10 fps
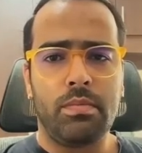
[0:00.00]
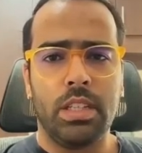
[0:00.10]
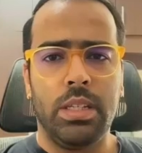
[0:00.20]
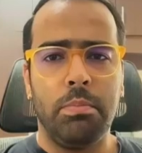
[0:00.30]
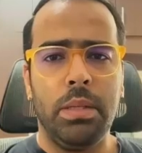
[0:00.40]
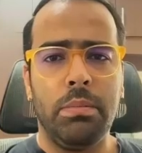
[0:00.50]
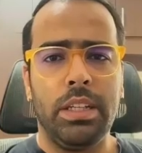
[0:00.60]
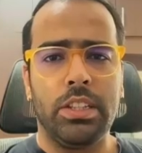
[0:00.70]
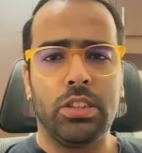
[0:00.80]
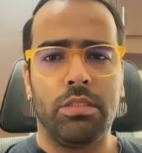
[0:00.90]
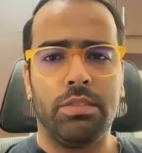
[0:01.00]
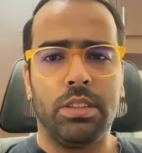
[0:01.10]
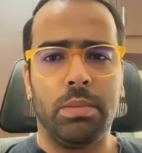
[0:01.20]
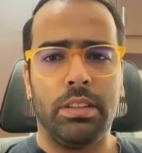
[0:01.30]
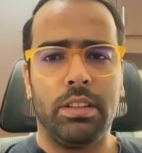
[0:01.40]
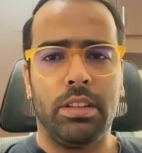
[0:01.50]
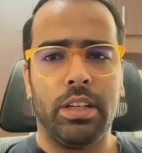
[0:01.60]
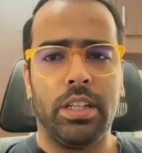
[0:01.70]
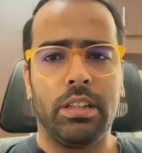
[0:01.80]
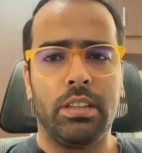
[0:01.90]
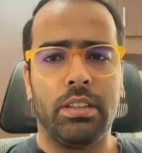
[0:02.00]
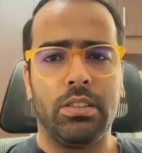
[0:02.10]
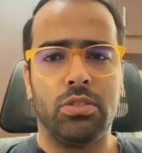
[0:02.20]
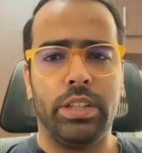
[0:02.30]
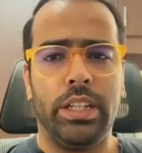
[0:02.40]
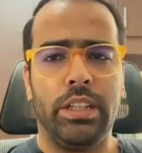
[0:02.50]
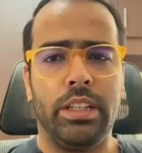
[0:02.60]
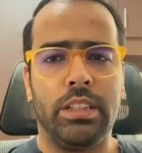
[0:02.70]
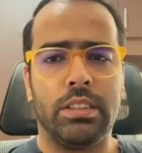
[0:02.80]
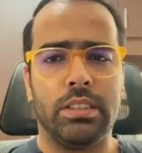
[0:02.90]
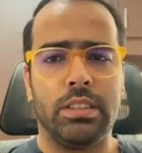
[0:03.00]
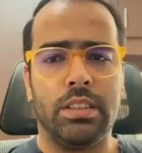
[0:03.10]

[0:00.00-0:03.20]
implementation of this method, right, so it is